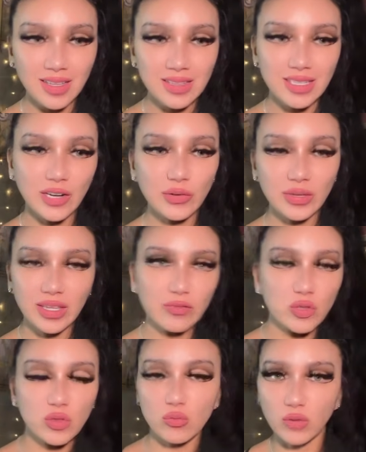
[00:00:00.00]
They don't give
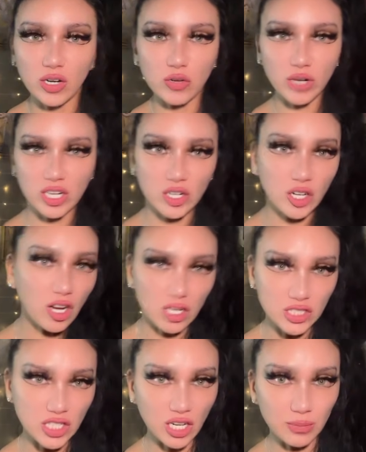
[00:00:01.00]
you the runaround and a
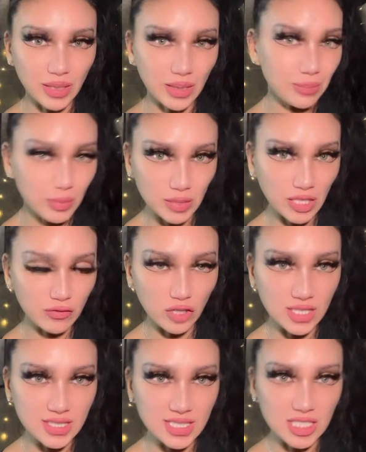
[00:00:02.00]
hard time like people at
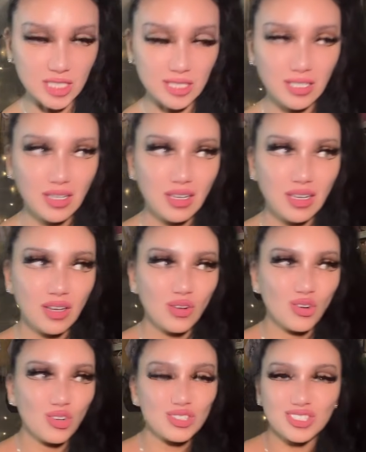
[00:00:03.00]
Verizon.
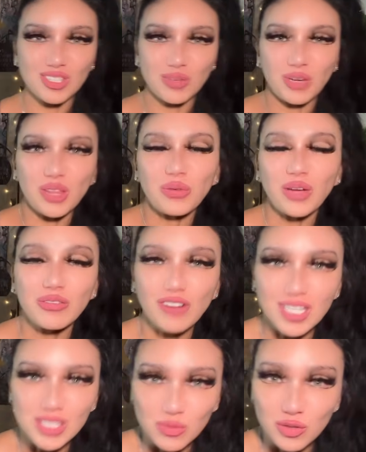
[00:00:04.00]
Also, by the way,
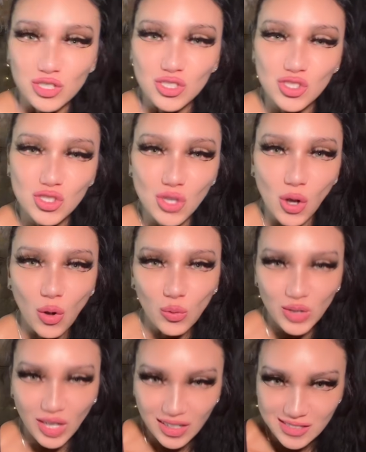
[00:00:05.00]
Verizon was so
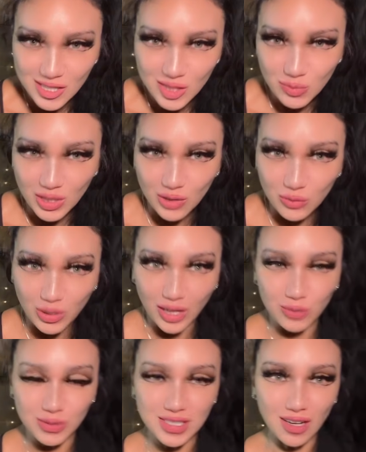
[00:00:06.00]
nice to me when
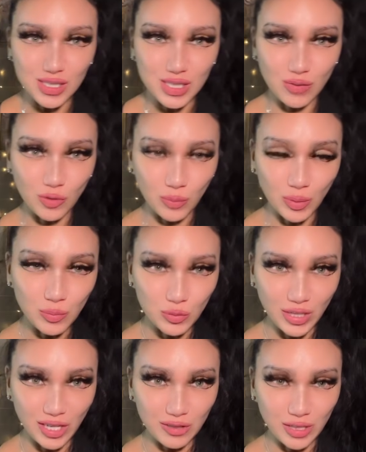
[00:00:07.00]
I was asking for my
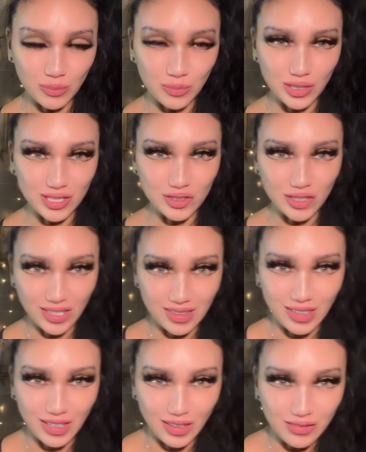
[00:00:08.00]
port out number and trying to
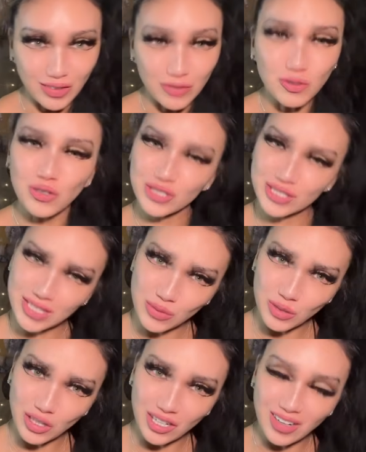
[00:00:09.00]
leave. Of course they
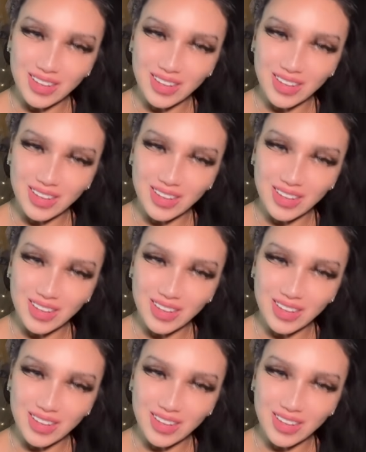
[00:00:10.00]
were.